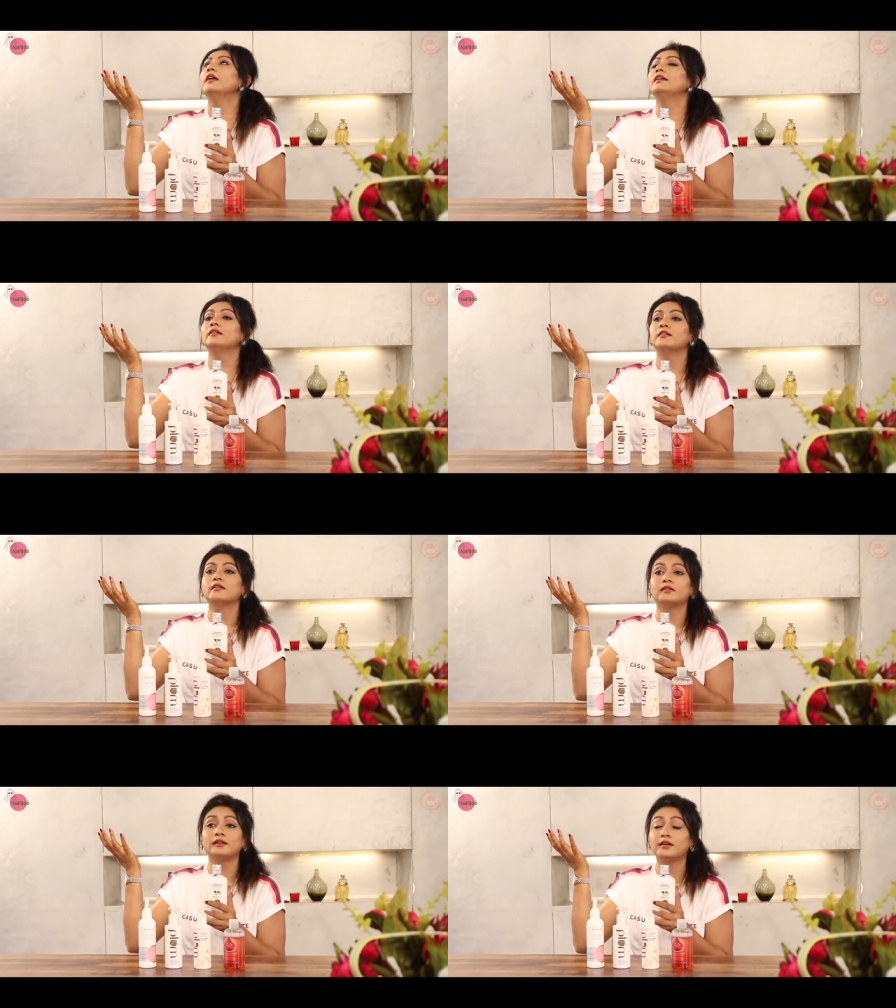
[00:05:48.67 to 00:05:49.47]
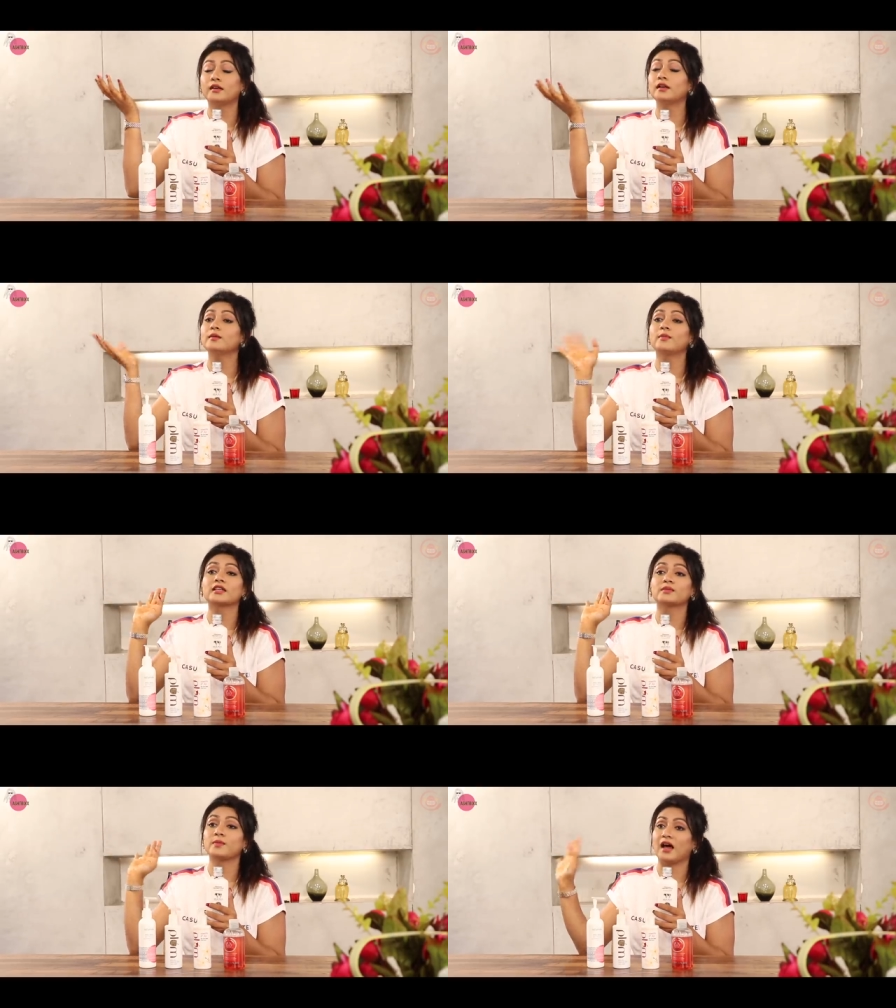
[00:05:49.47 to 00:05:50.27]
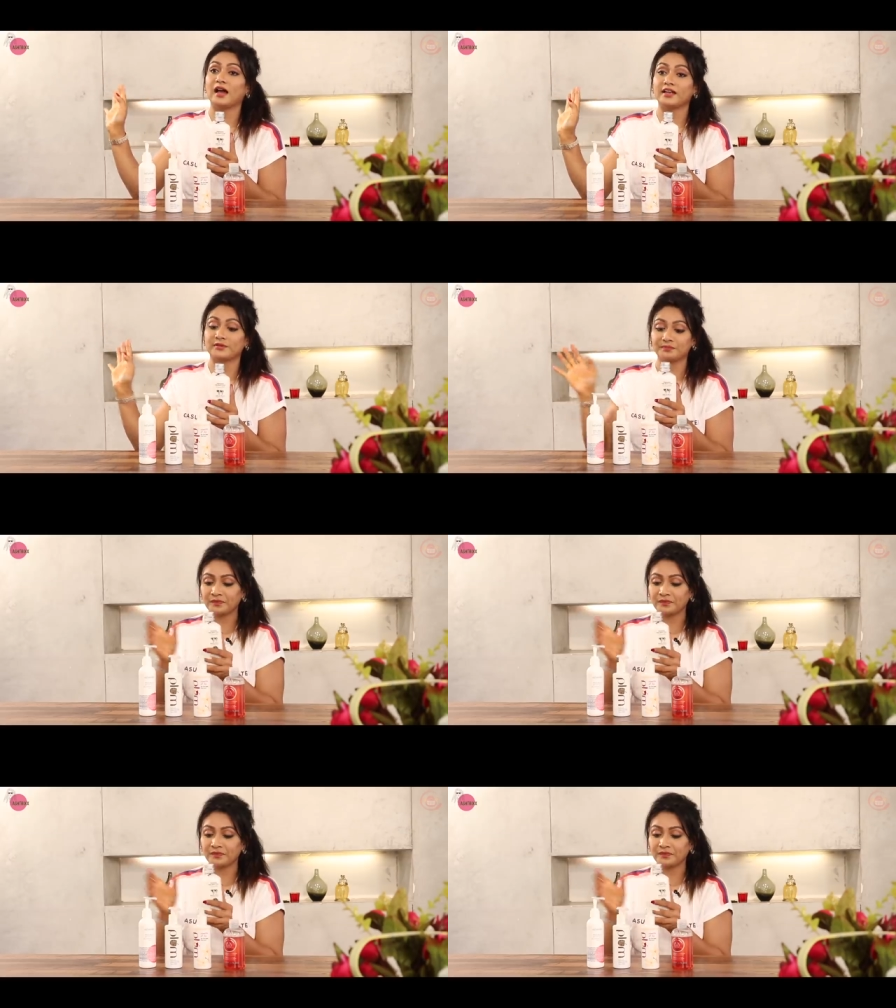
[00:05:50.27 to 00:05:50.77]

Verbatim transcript: it literally makes me high.